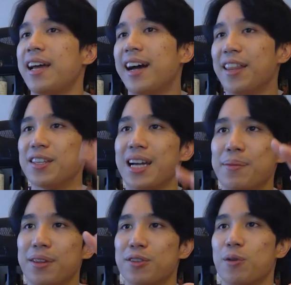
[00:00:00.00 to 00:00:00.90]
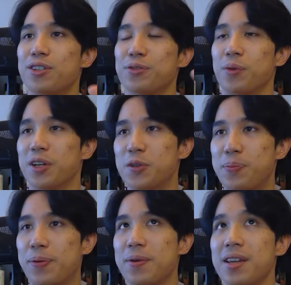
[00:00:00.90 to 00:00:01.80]
At the time of this question, where it's
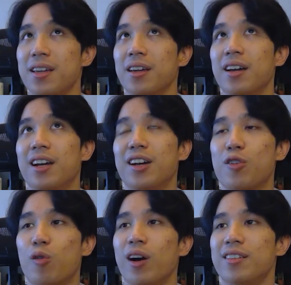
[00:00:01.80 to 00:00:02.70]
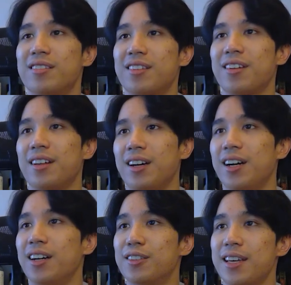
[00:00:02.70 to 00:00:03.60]
pre-Quest
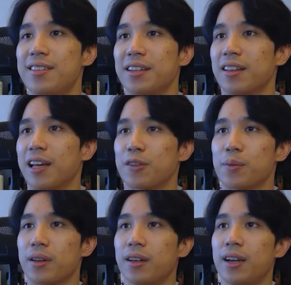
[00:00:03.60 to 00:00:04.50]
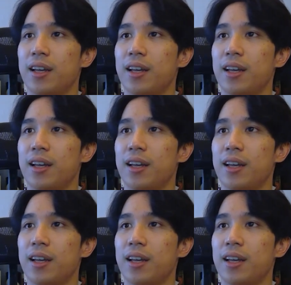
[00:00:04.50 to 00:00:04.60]
testing announcement,